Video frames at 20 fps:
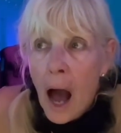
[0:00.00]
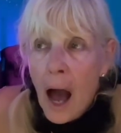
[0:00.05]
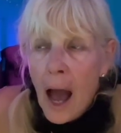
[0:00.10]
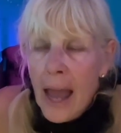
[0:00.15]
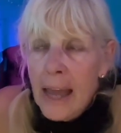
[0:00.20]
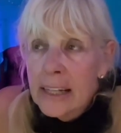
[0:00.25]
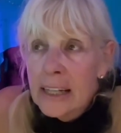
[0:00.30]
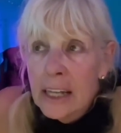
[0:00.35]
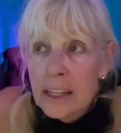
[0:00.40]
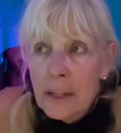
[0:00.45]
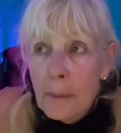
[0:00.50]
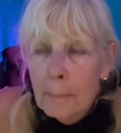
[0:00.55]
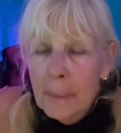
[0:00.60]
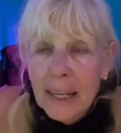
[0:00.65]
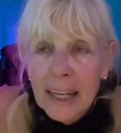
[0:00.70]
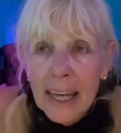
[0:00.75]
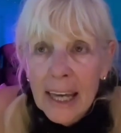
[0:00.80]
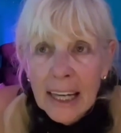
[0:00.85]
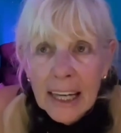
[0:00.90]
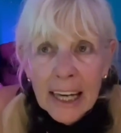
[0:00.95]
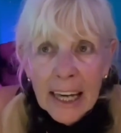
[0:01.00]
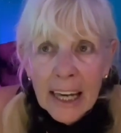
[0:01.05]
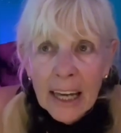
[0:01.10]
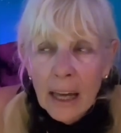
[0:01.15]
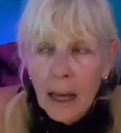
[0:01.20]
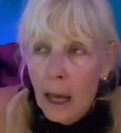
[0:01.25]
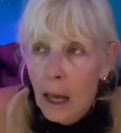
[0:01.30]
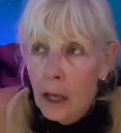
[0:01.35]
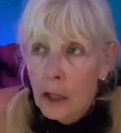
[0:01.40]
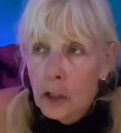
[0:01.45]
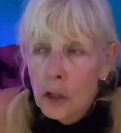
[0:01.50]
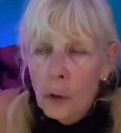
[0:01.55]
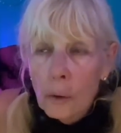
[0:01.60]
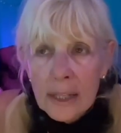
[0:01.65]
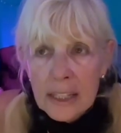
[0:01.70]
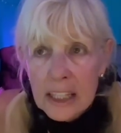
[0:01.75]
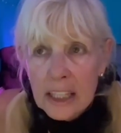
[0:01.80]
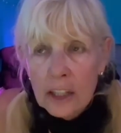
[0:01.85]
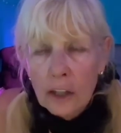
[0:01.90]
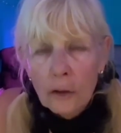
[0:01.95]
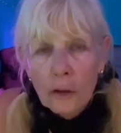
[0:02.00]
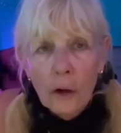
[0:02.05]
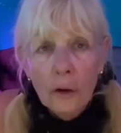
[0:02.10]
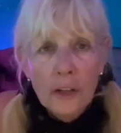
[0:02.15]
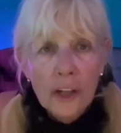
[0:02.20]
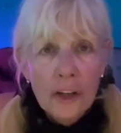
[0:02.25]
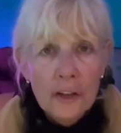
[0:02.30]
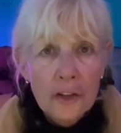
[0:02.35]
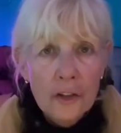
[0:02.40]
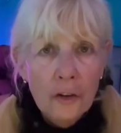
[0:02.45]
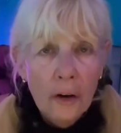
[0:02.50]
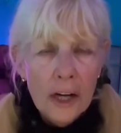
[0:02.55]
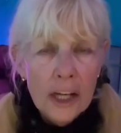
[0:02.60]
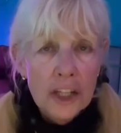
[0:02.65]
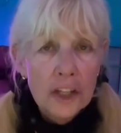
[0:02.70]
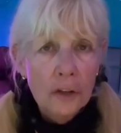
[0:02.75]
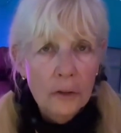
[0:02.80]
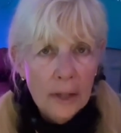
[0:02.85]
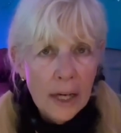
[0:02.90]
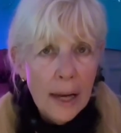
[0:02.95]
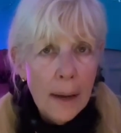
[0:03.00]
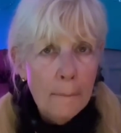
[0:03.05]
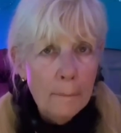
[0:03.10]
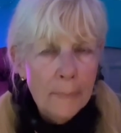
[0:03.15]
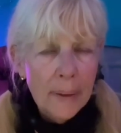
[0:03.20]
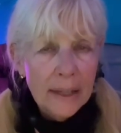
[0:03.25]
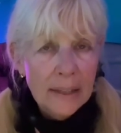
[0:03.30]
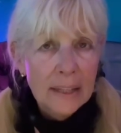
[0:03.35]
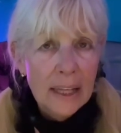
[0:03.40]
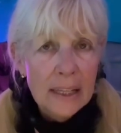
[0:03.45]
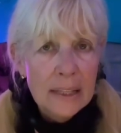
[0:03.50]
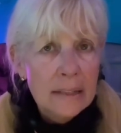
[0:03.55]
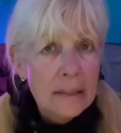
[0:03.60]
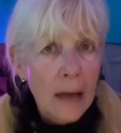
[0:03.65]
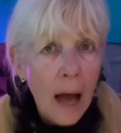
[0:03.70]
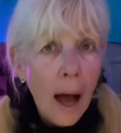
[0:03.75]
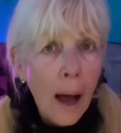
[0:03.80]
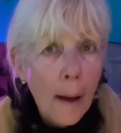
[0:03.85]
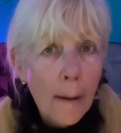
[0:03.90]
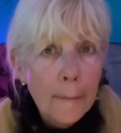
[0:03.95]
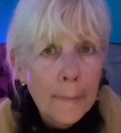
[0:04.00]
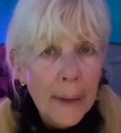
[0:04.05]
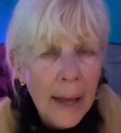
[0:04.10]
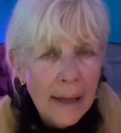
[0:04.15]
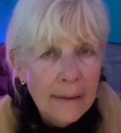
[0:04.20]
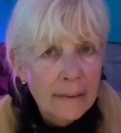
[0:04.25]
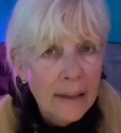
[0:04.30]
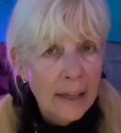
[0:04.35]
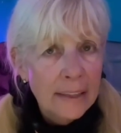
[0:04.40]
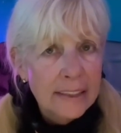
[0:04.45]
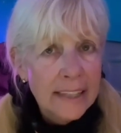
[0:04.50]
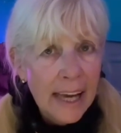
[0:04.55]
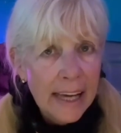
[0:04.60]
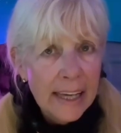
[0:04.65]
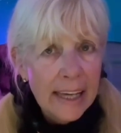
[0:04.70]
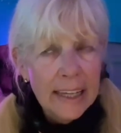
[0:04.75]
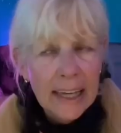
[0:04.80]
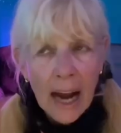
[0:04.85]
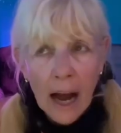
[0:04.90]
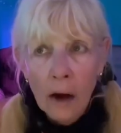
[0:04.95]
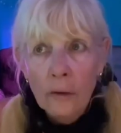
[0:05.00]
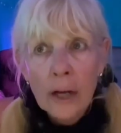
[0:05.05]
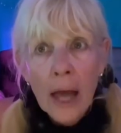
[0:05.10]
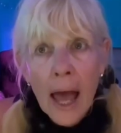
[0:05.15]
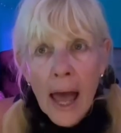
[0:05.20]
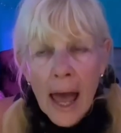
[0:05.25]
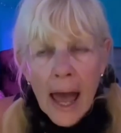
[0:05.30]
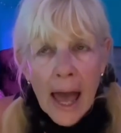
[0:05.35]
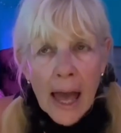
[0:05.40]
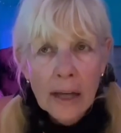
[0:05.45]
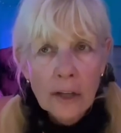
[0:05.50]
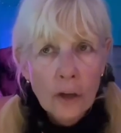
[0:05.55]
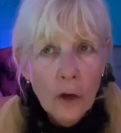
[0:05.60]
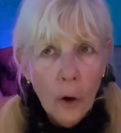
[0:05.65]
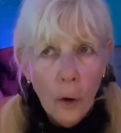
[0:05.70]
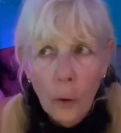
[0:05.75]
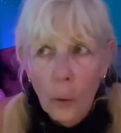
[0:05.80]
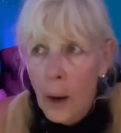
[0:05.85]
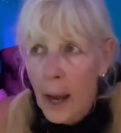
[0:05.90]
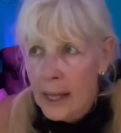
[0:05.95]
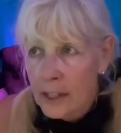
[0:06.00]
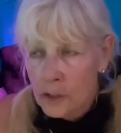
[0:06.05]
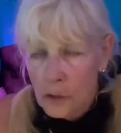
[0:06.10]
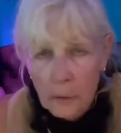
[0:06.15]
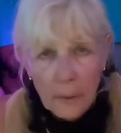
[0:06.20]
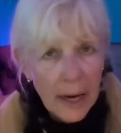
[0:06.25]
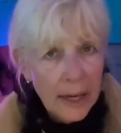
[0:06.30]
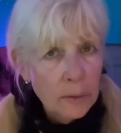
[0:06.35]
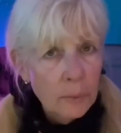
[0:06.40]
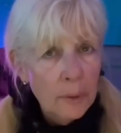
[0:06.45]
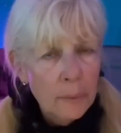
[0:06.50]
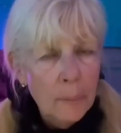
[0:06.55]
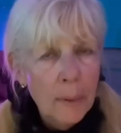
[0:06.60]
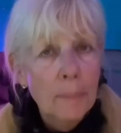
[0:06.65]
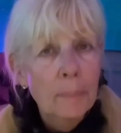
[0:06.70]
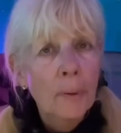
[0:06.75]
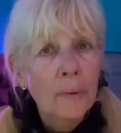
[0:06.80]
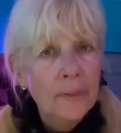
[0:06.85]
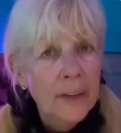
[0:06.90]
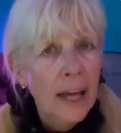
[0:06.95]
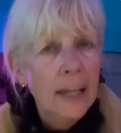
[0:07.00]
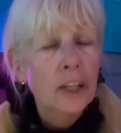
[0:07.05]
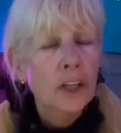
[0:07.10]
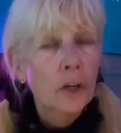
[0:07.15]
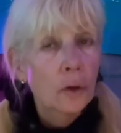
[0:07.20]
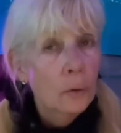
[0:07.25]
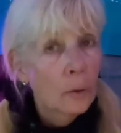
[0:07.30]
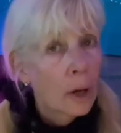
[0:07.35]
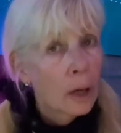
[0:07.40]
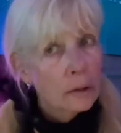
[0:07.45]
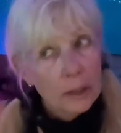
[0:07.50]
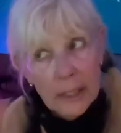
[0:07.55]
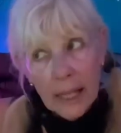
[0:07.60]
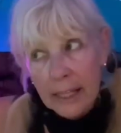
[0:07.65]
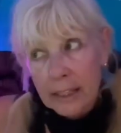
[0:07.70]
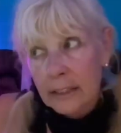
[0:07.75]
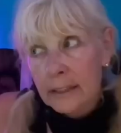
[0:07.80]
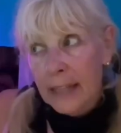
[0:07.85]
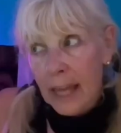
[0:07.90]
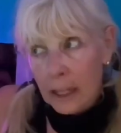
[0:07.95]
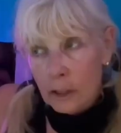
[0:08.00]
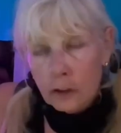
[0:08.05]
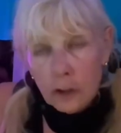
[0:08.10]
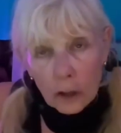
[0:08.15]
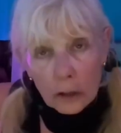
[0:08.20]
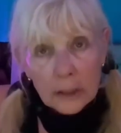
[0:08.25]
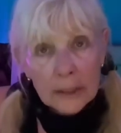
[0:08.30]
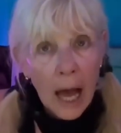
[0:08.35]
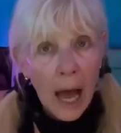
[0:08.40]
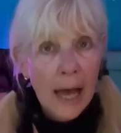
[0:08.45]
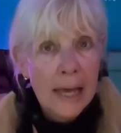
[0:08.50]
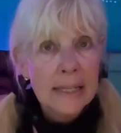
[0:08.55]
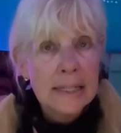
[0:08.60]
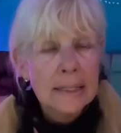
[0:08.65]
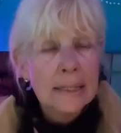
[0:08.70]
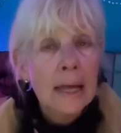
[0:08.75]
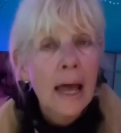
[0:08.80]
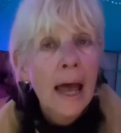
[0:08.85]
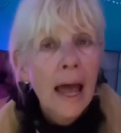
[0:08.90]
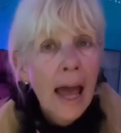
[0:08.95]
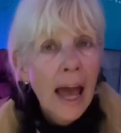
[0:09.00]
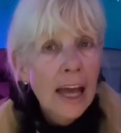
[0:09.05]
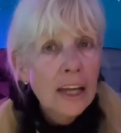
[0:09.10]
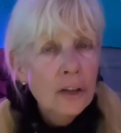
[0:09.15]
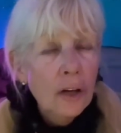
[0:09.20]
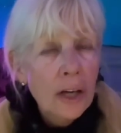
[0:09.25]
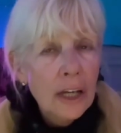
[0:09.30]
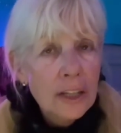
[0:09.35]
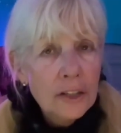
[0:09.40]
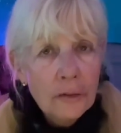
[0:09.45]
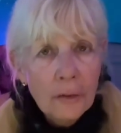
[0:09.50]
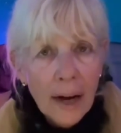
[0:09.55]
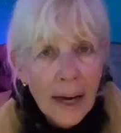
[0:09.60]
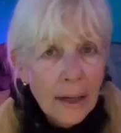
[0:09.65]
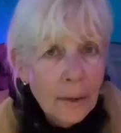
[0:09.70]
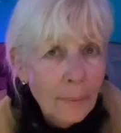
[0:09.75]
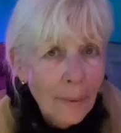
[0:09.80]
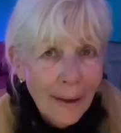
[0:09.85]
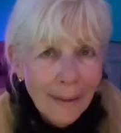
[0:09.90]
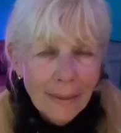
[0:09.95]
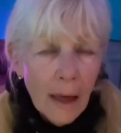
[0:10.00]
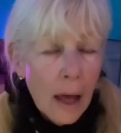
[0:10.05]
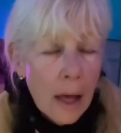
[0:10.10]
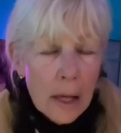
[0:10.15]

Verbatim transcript: And in the beginning, you can still go to your storage unit and pick things up and then take it out and go and trade with people that they look nice and you can trade with.